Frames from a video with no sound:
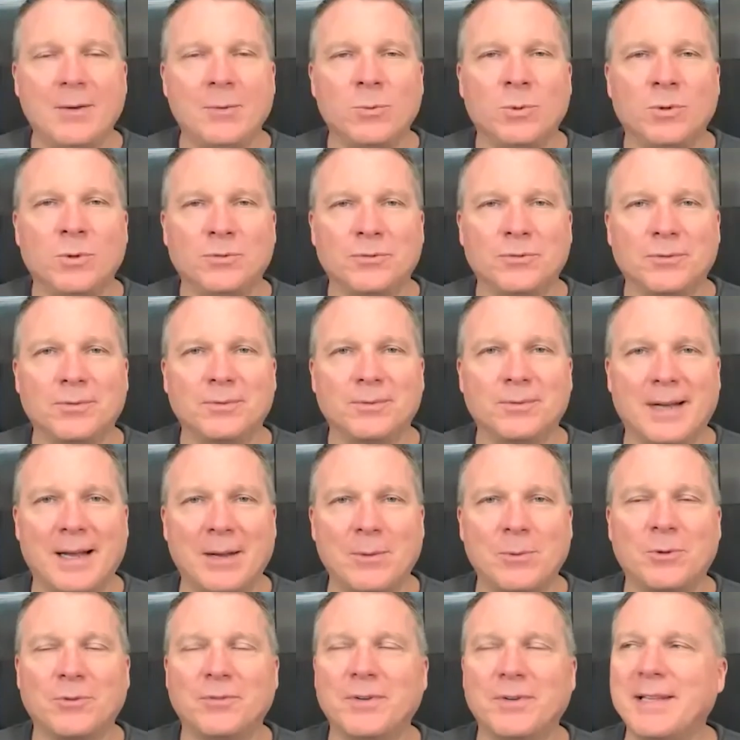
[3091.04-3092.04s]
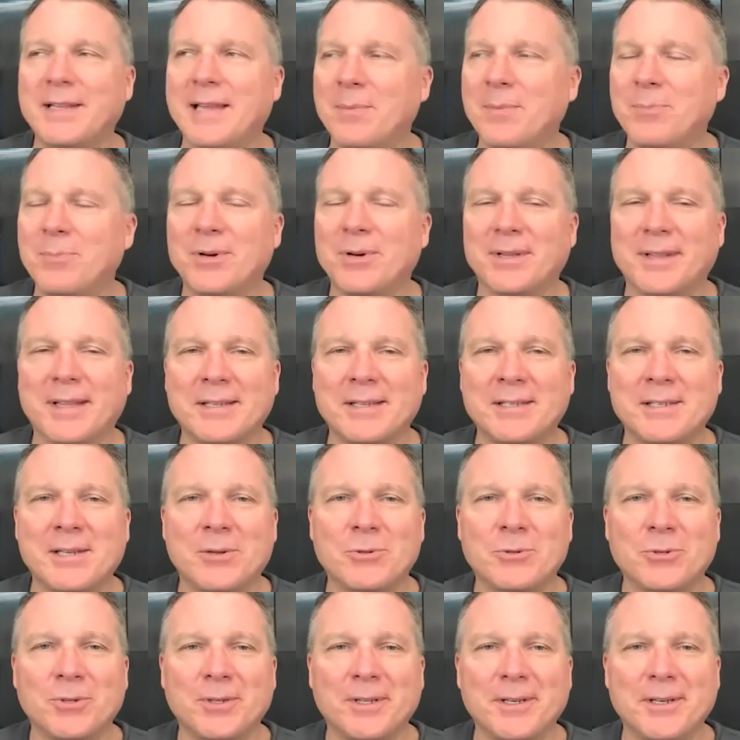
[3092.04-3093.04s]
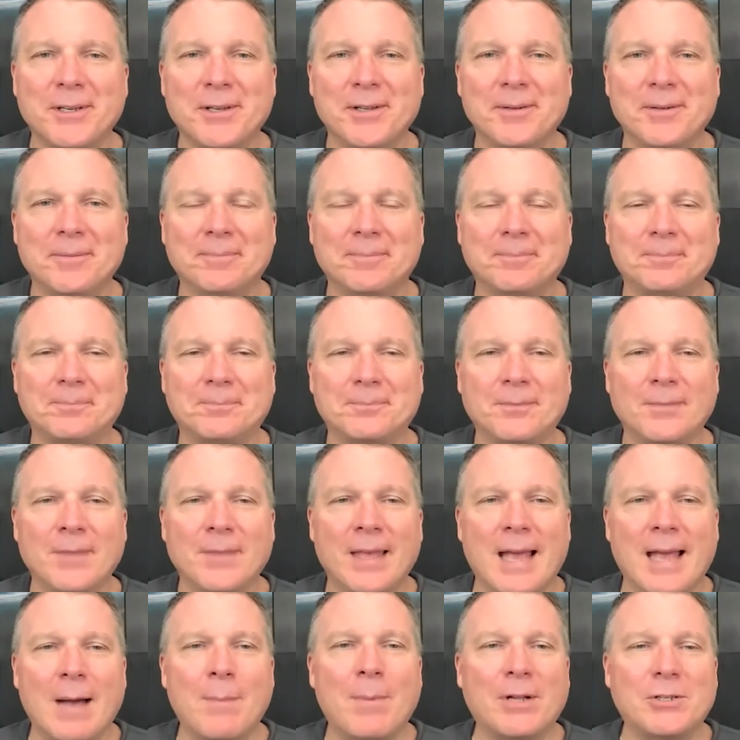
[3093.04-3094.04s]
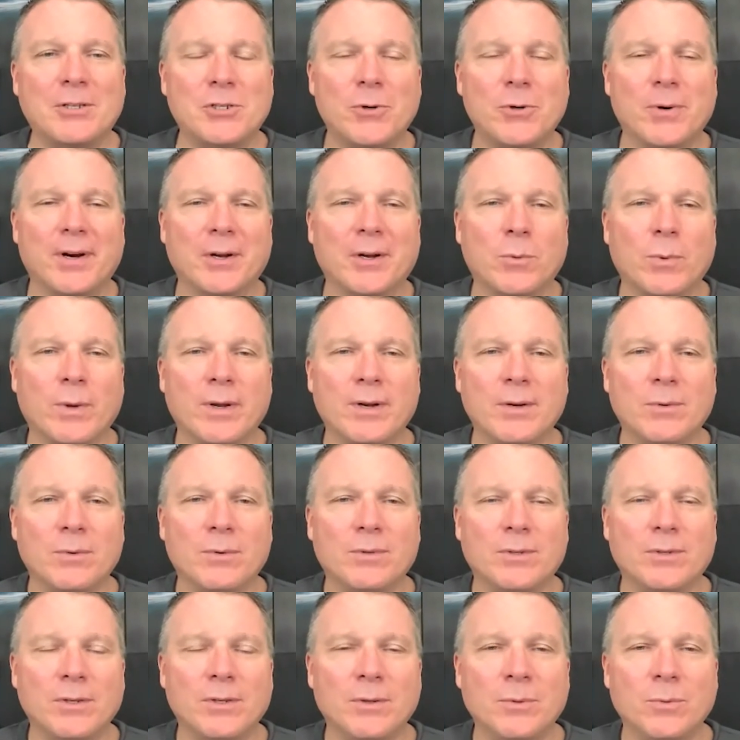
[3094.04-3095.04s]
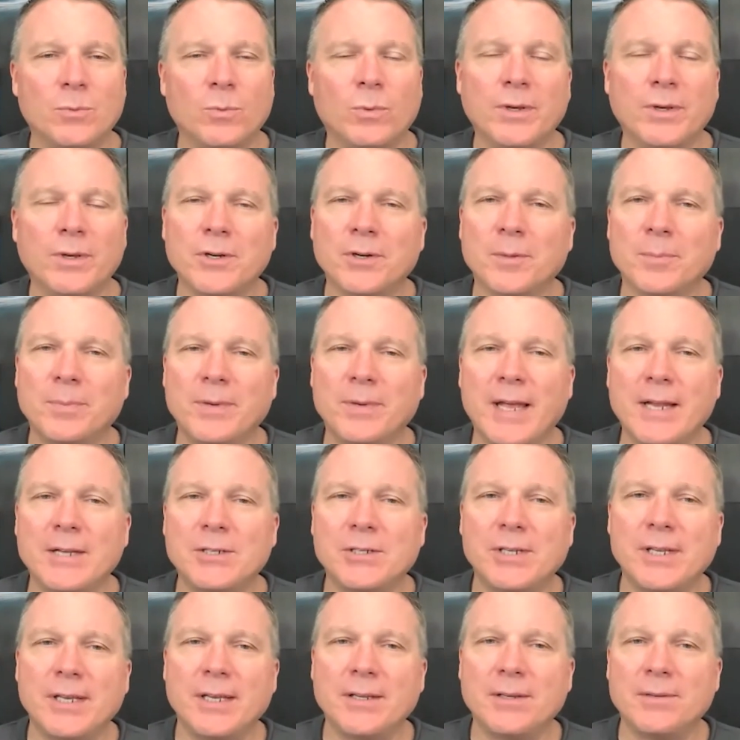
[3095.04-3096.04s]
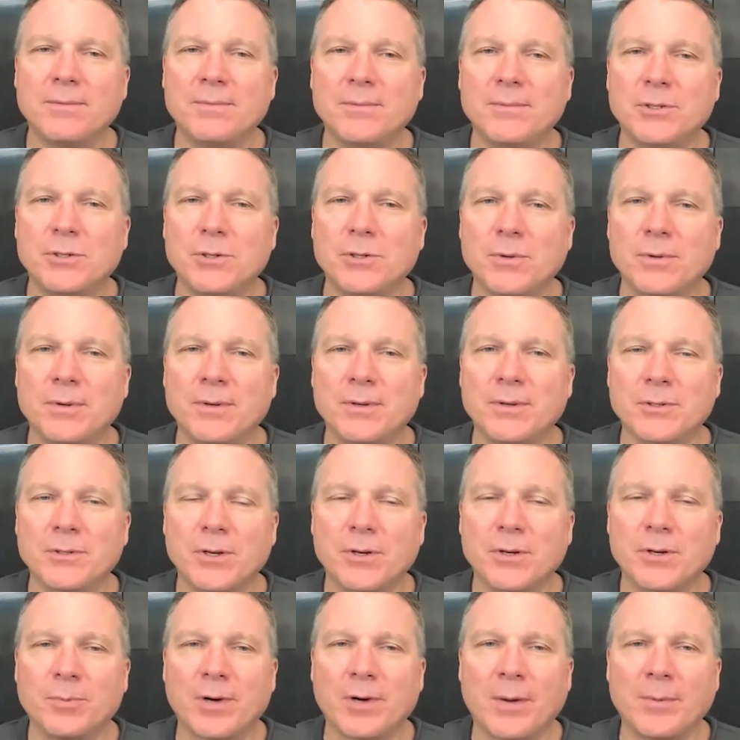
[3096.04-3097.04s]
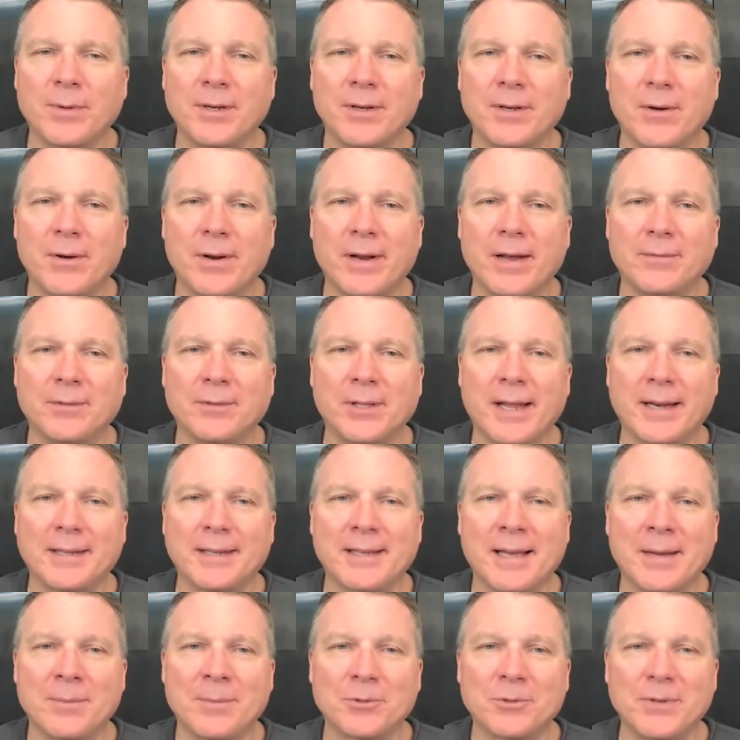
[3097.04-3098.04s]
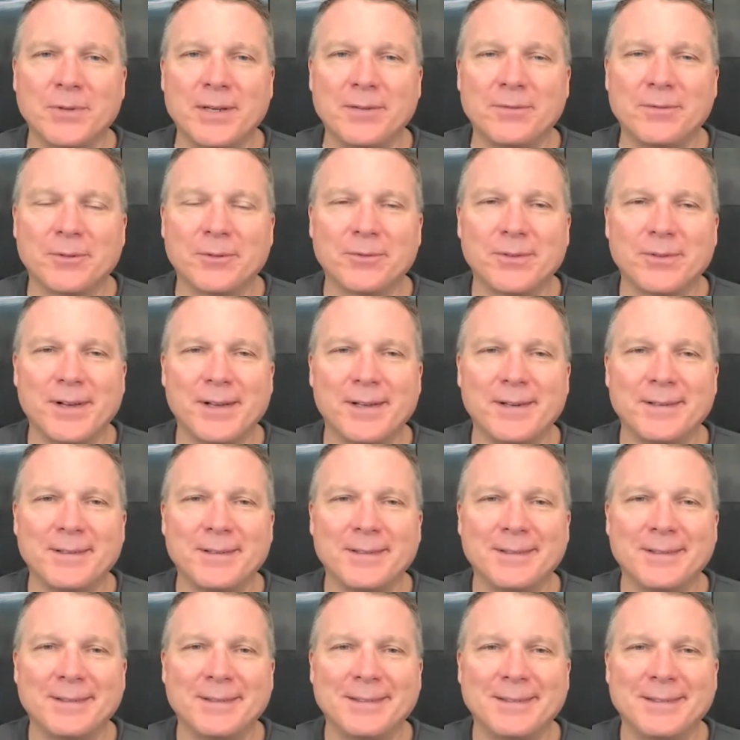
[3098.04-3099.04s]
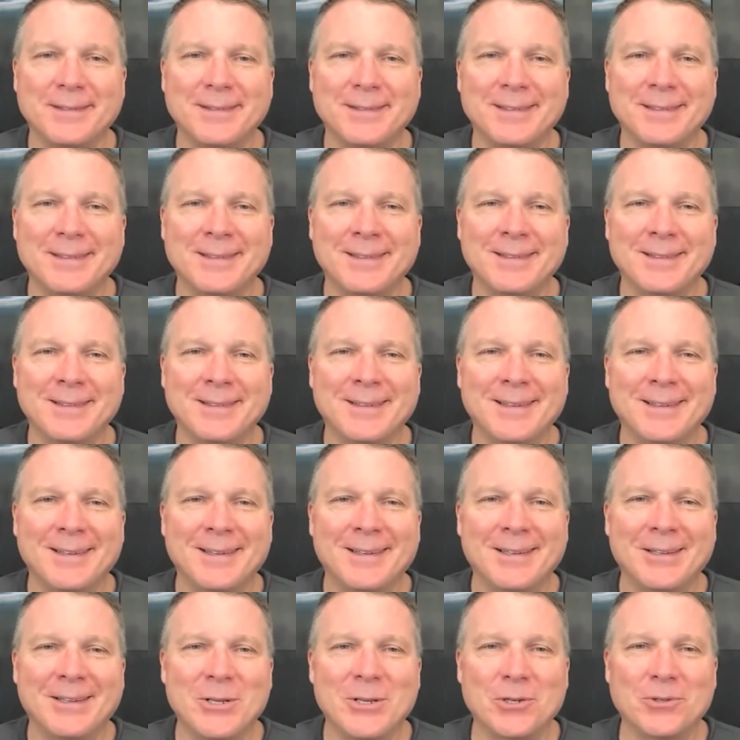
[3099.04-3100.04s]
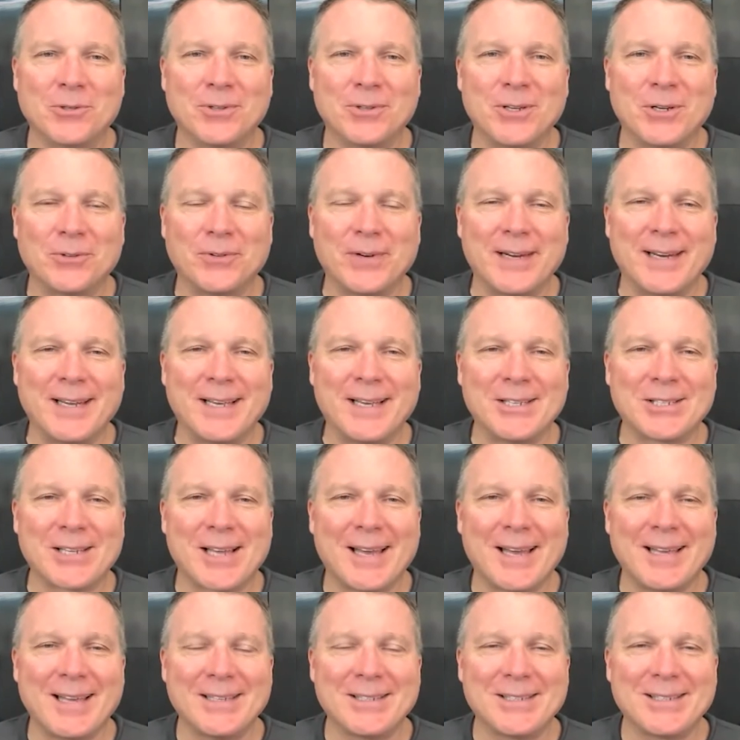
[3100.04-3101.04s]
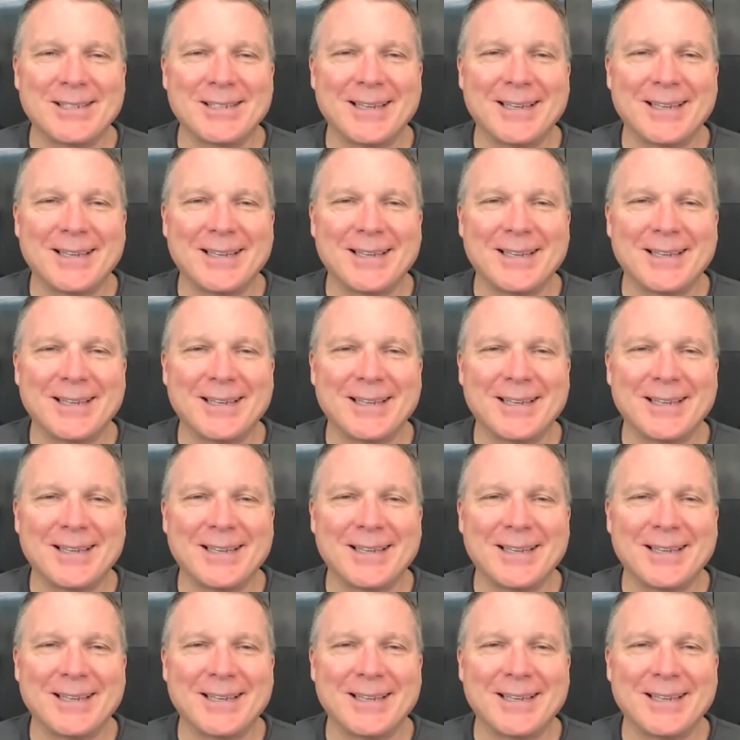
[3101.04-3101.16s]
will read that book. That sounds really good. How about you, Eric? What do you? Well, you're a PhD student, so you probably don't have a lot of time to read for fun. You're reading science,